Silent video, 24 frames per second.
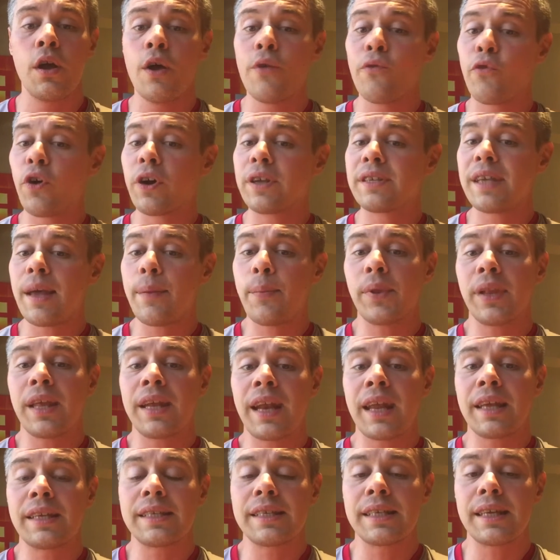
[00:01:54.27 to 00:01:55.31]
For example, in
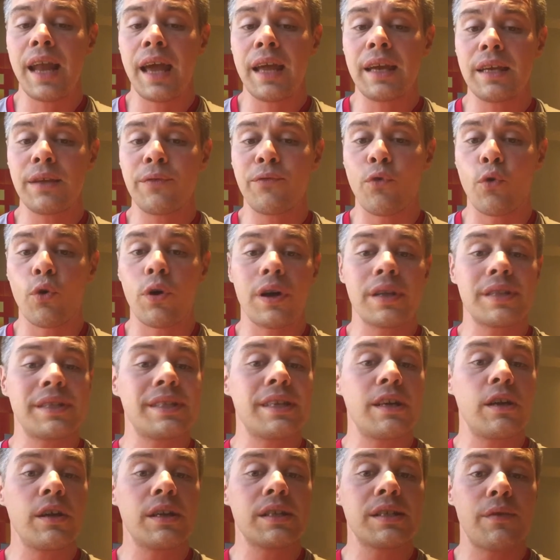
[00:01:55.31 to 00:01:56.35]
1994, a
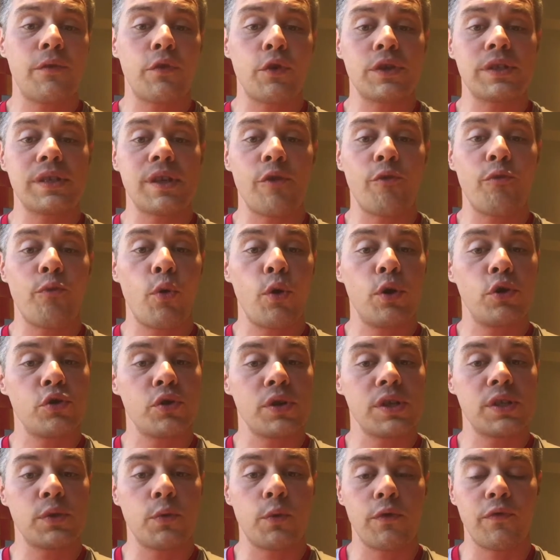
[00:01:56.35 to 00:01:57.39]
series of her
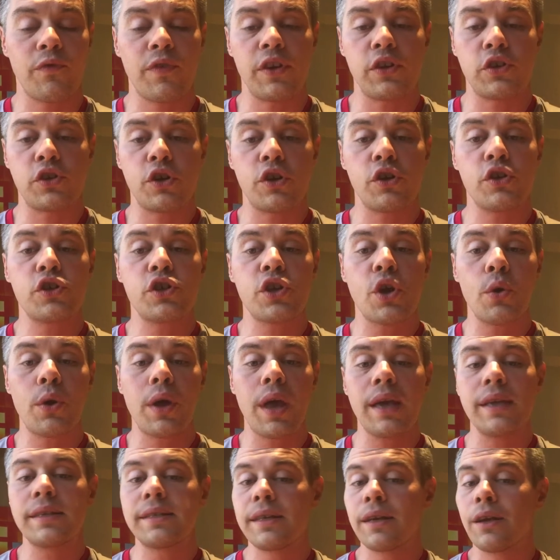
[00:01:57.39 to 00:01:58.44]
self-portraits were featured,
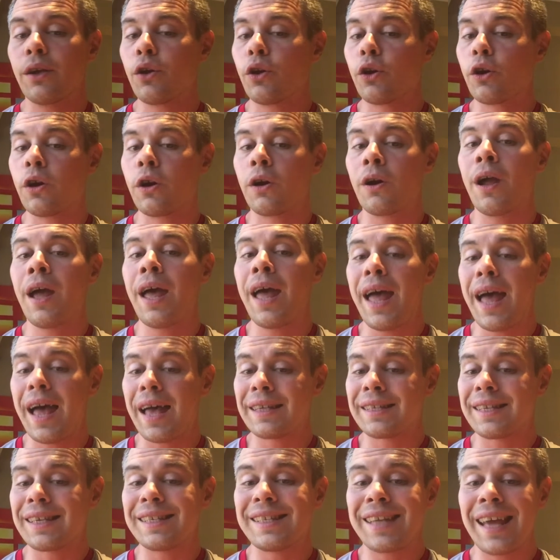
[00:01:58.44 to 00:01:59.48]
showcasing her
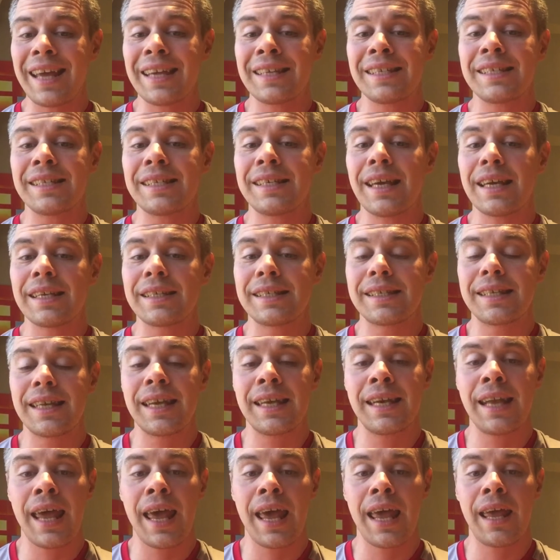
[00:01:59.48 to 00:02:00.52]
as a dandy, a
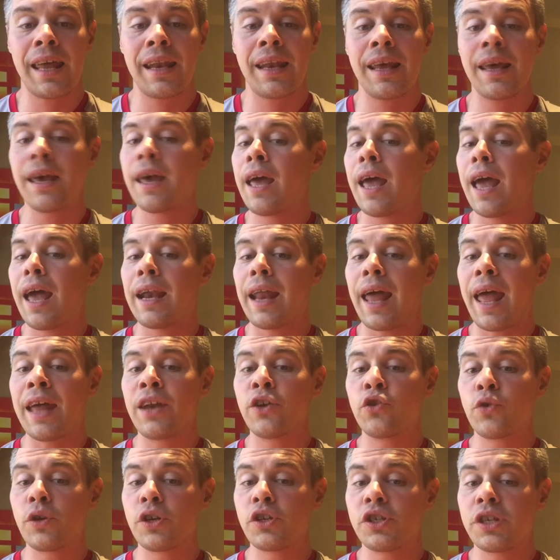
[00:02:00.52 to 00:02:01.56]
skinhead, an
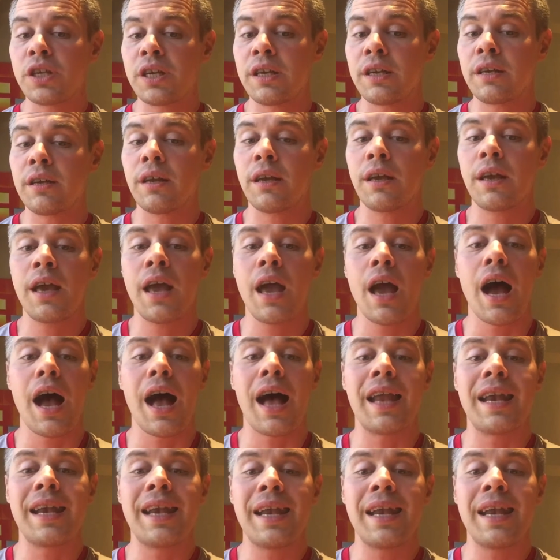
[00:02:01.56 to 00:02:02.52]
androgyne, a